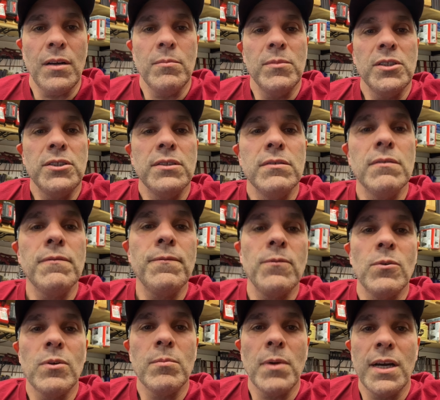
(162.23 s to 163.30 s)
Mission
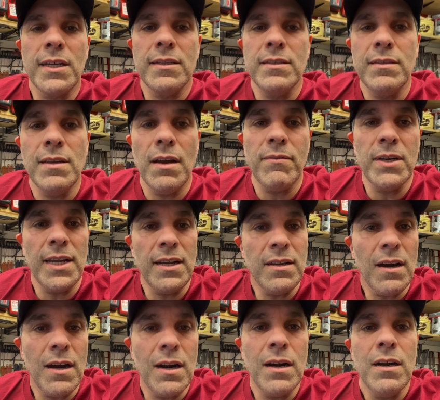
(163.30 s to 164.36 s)
for my everyday
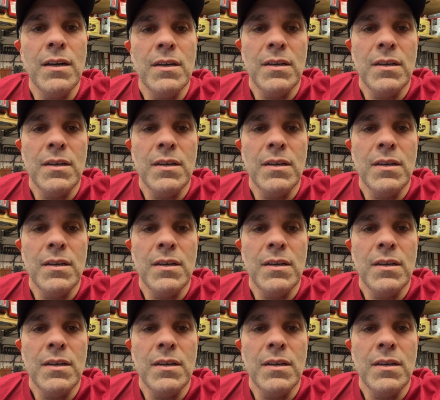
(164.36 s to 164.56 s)
tire.